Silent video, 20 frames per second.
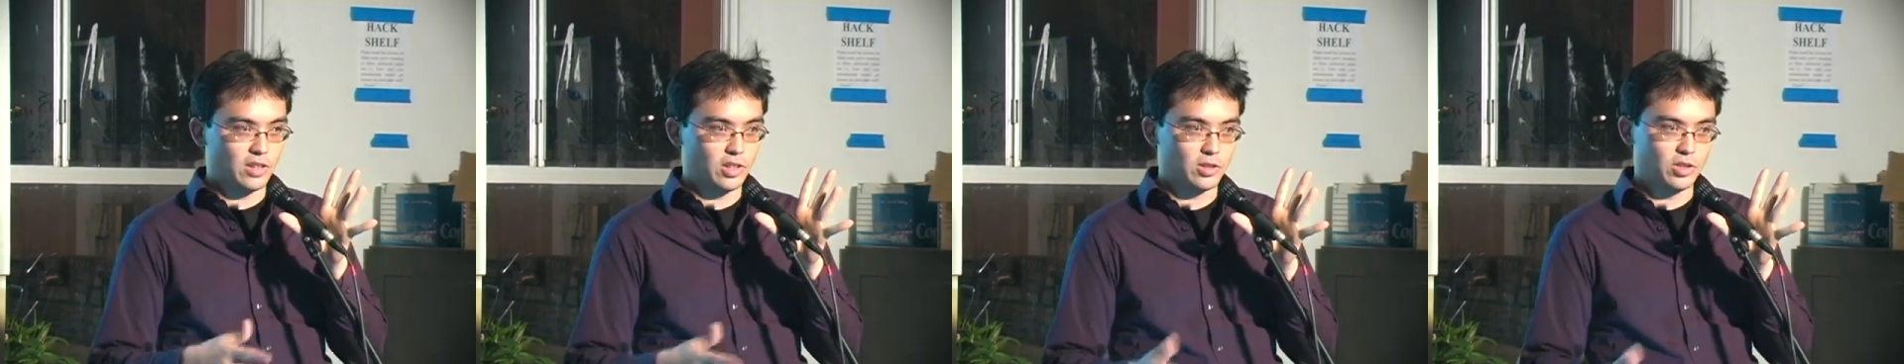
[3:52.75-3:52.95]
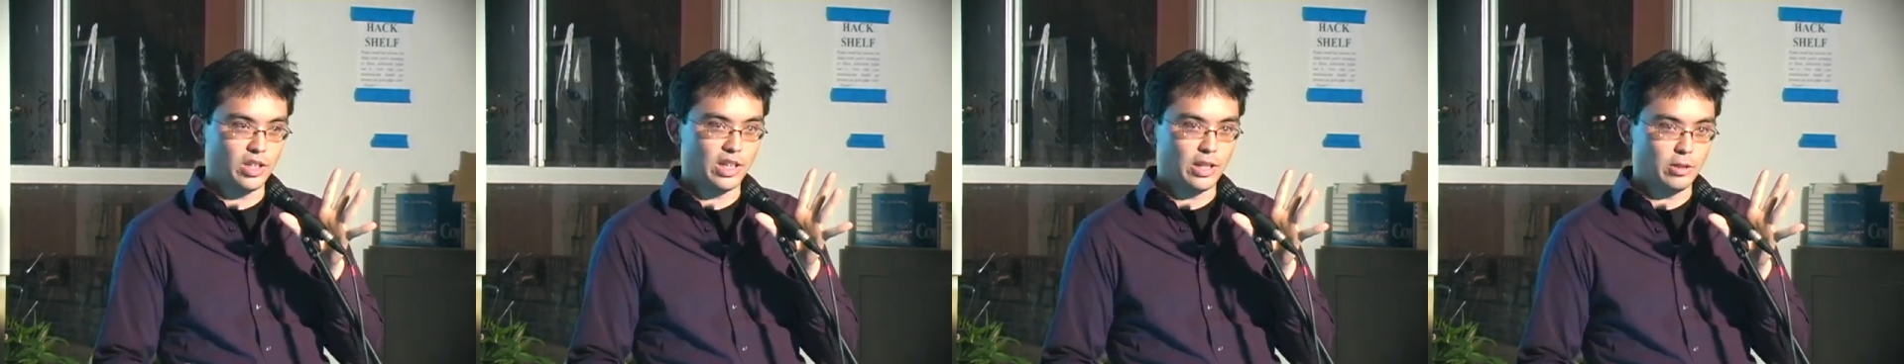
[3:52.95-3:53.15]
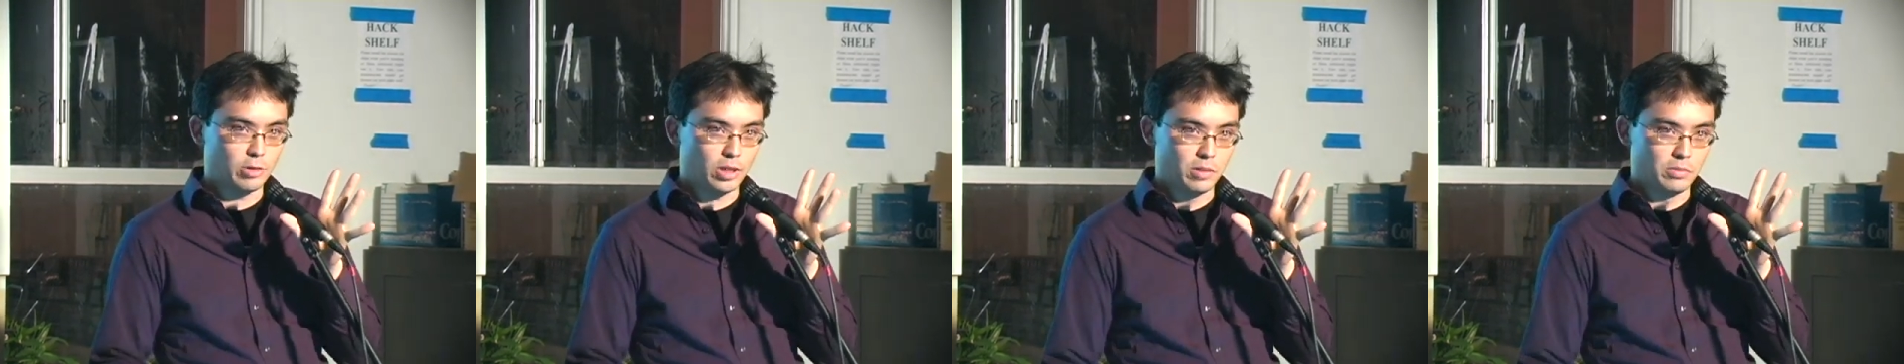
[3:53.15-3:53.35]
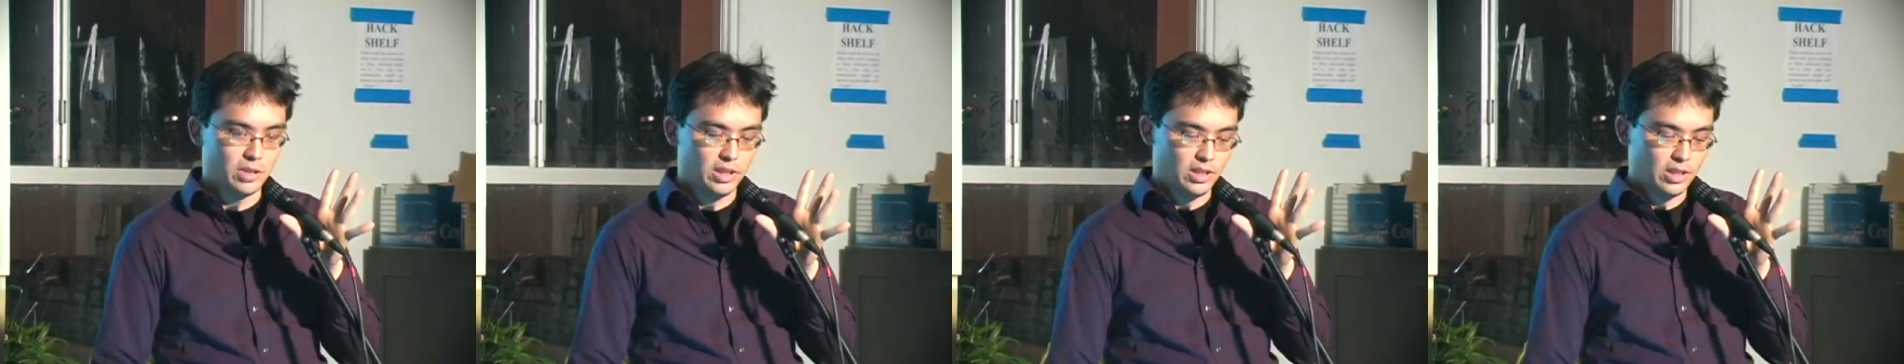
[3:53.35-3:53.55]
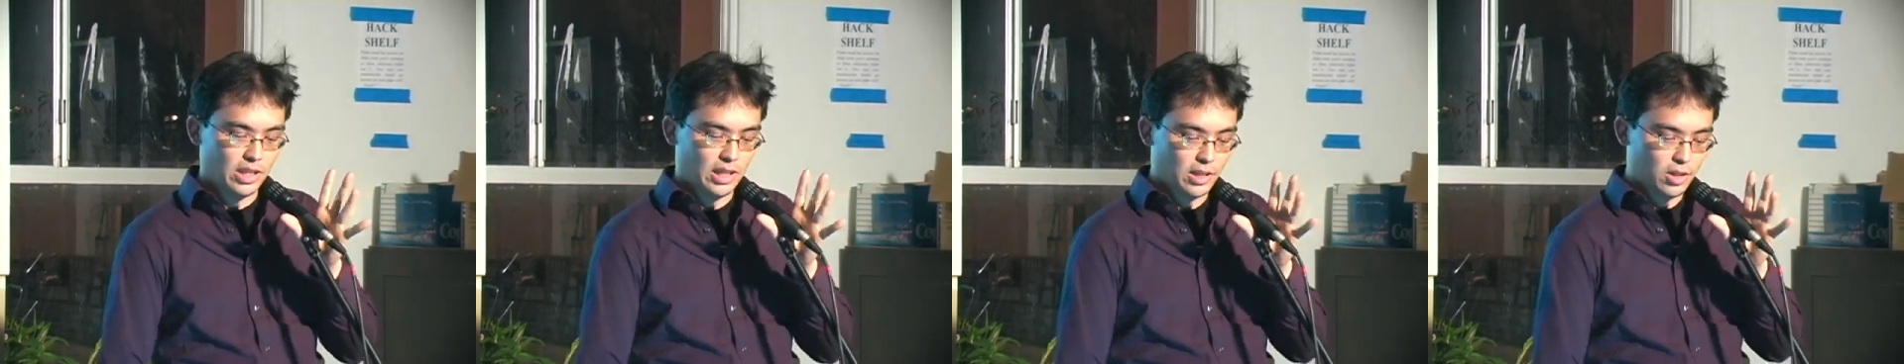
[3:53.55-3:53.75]
there's any
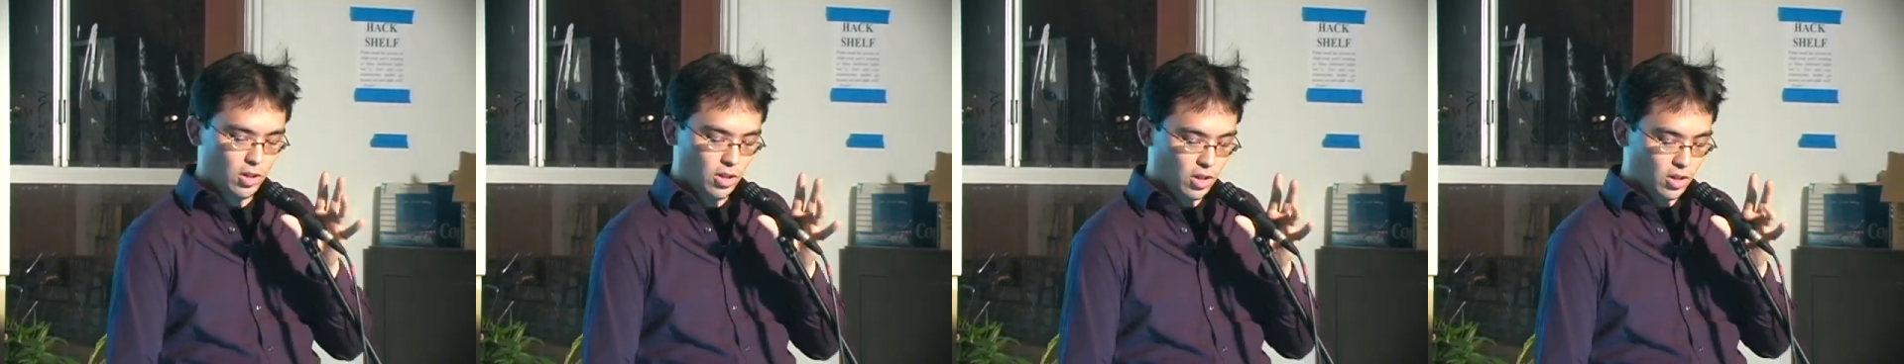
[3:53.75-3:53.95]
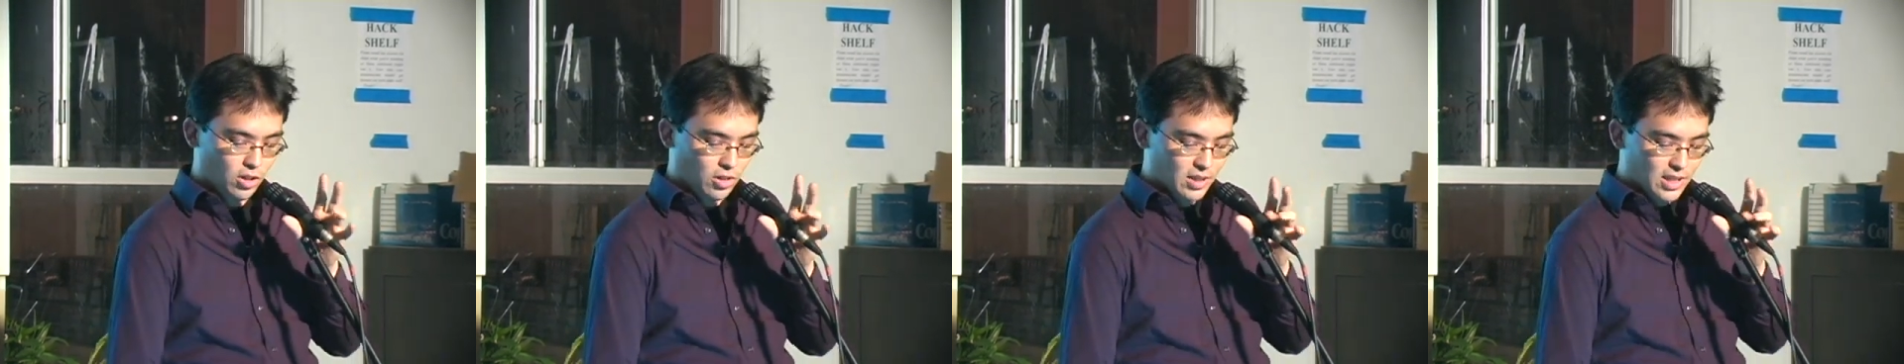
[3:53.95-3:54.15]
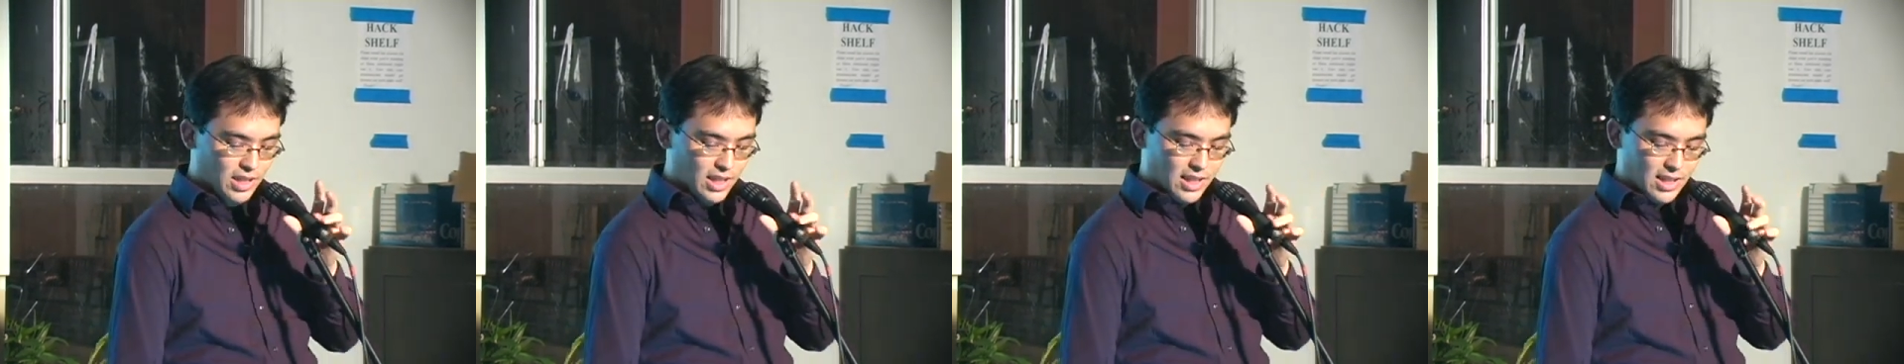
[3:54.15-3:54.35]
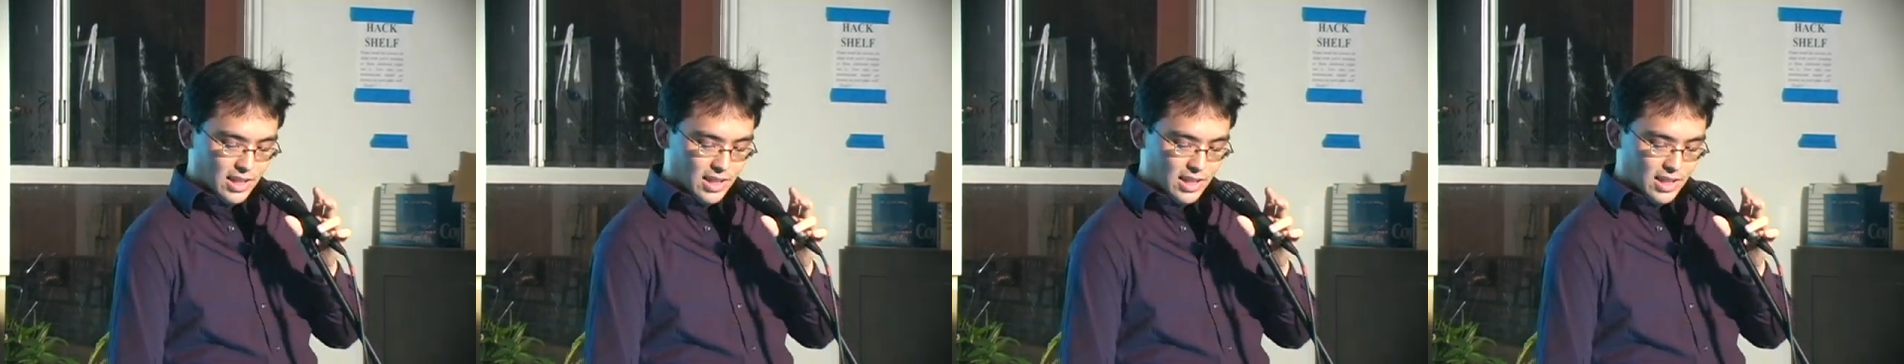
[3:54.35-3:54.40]
credibility at all.